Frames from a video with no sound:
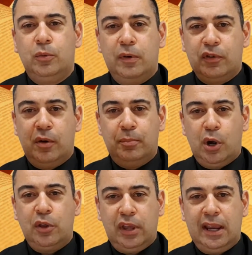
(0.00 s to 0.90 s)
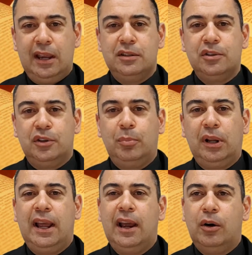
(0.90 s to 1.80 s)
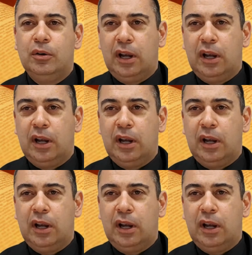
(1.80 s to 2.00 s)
we've got both hands on the plow